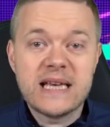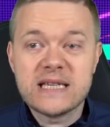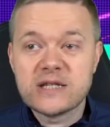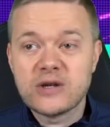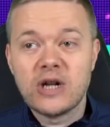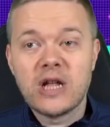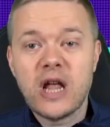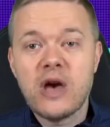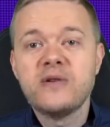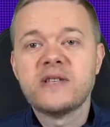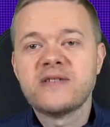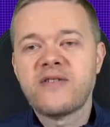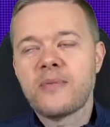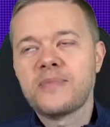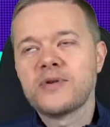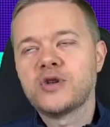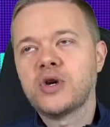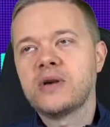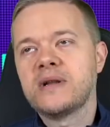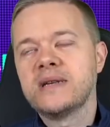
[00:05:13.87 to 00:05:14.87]
He's got loads of
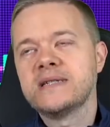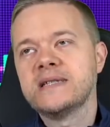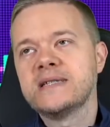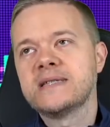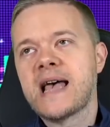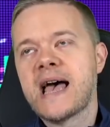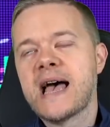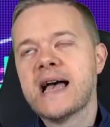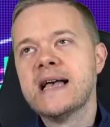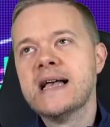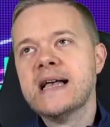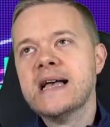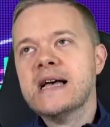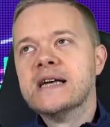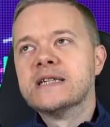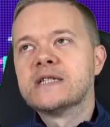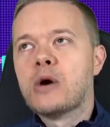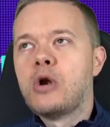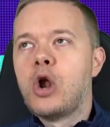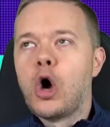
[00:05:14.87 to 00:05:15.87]
opportunities there.
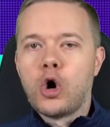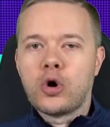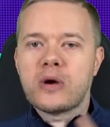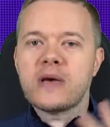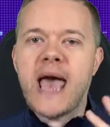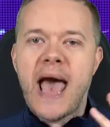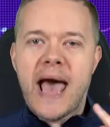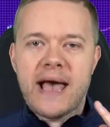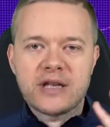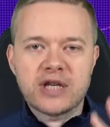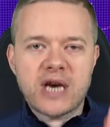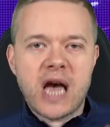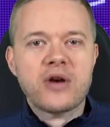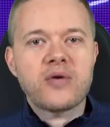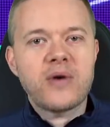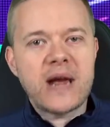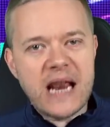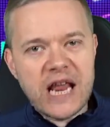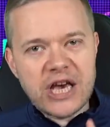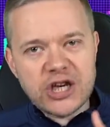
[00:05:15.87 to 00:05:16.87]
So look, yeah, Jack
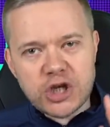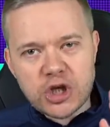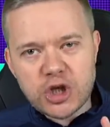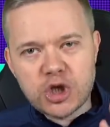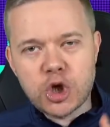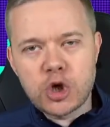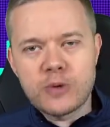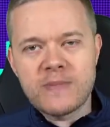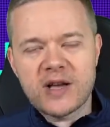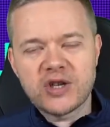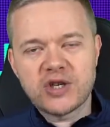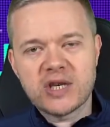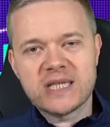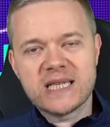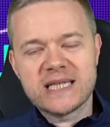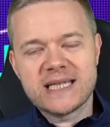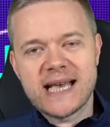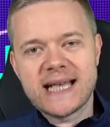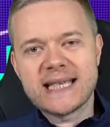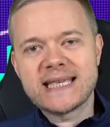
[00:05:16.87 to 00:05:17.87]
Grealish to
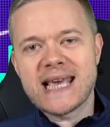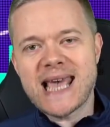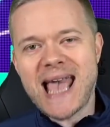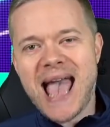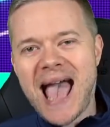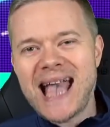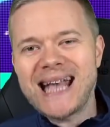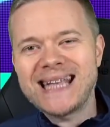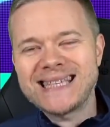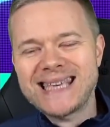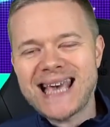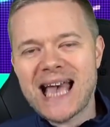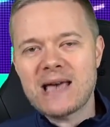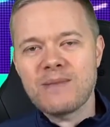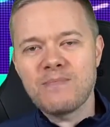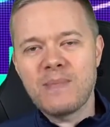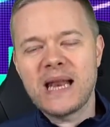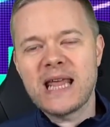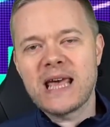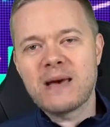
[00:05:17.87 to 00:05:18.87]
Manchester City,
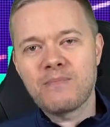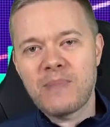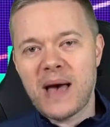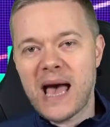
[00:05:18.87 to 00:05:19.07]
£88 million.